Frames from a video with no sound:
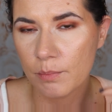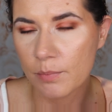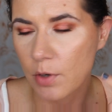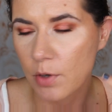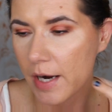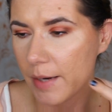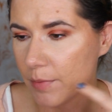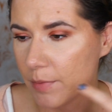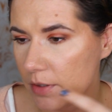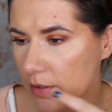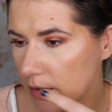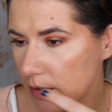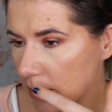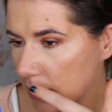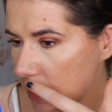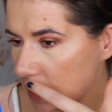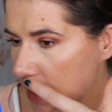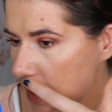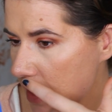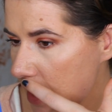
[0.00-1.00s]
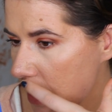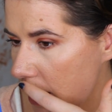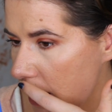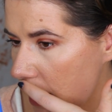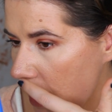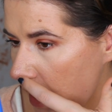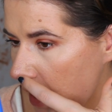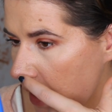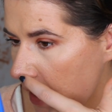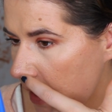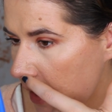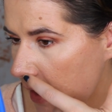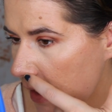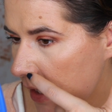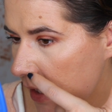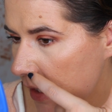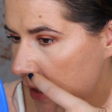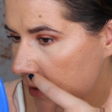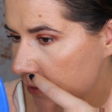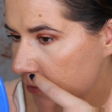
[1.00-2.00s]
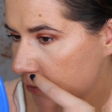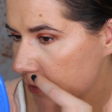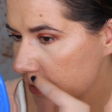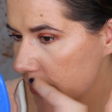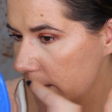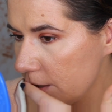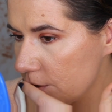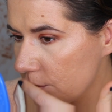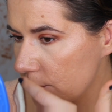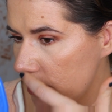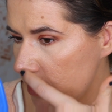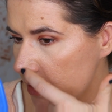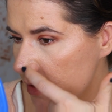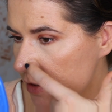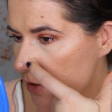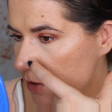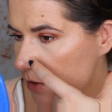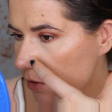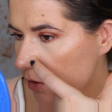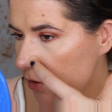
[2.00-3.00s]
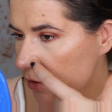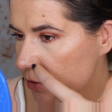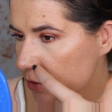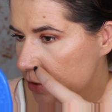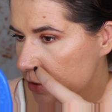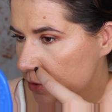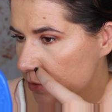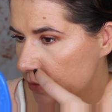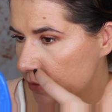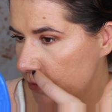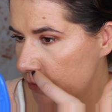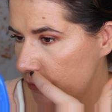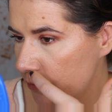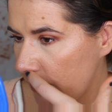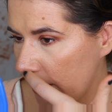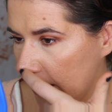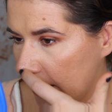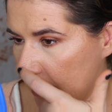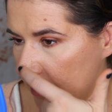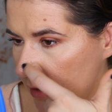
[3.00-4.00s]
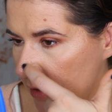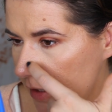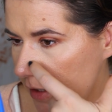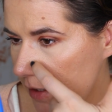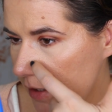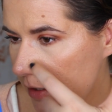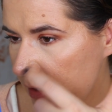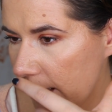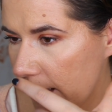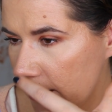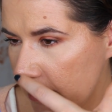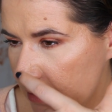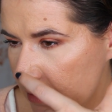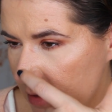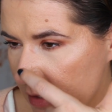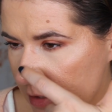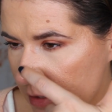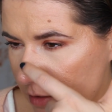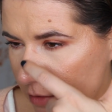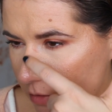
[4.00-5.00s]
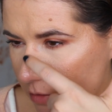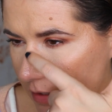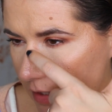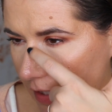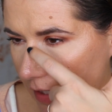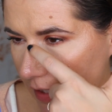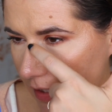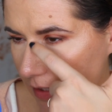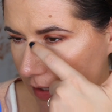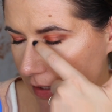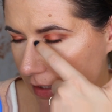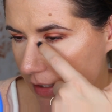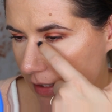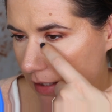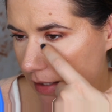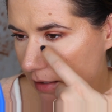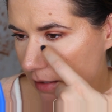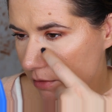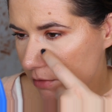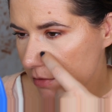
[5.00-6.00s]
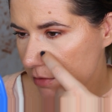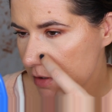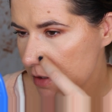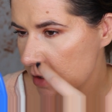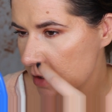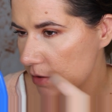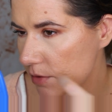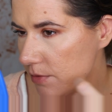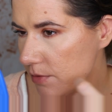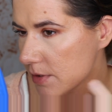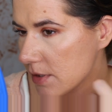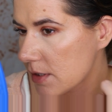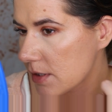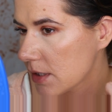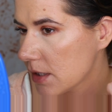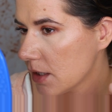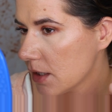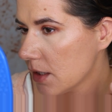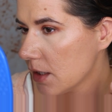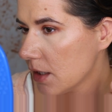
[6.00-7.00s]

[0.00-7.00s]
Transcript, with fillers: primer, uh, foundation did start to fade here, and it does look cakey on the nose.